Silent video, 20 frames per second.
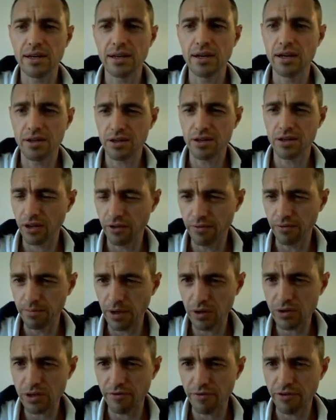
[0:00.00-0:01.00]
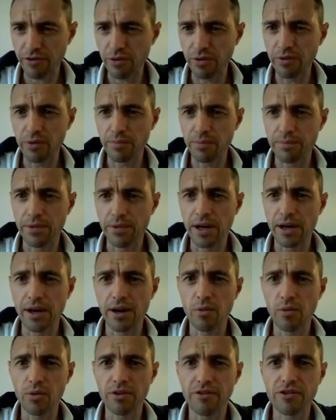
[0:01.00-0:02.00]
Uh, you, most of you
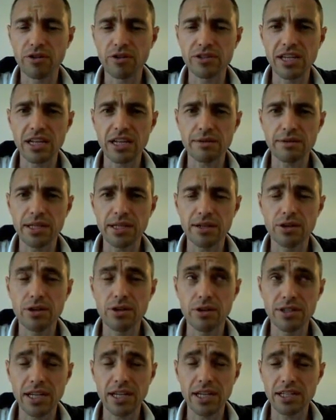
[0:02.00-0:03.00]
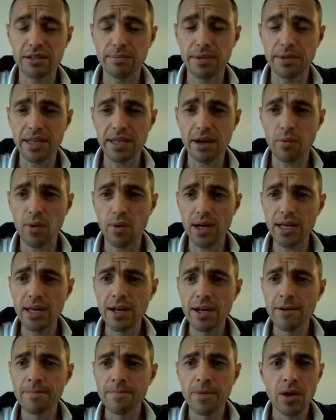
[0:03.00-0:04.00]
uh, would have contacted me, contacted me that way,